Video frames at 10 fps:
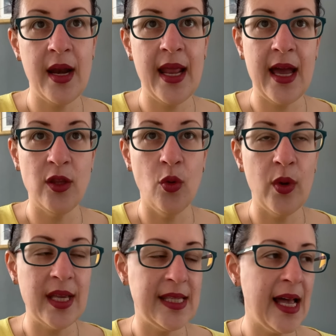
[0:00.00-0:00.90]
And I know
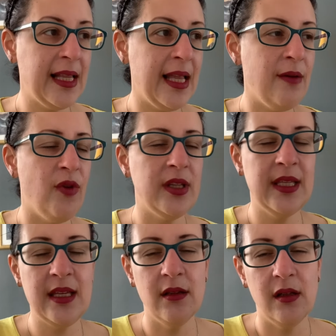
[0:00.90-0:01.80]
exactly what
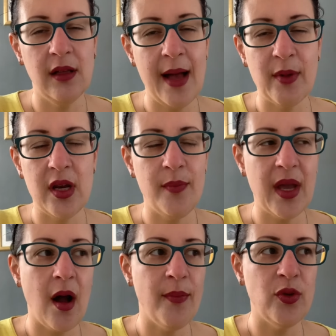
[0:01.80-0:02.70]
needle I'm going to
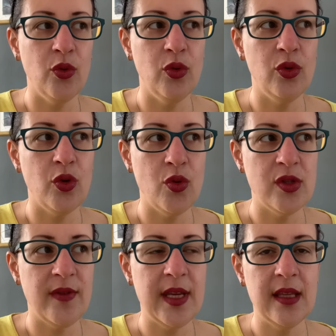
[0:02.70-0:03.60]
pick up to
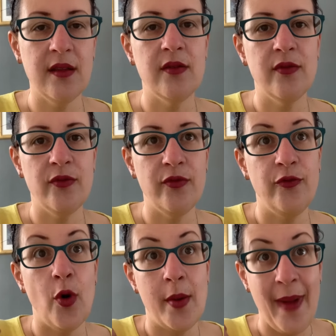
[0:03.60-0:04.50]
use with it
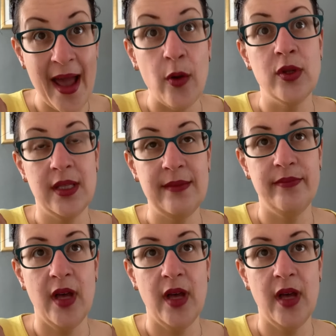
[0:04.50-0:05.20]
for my own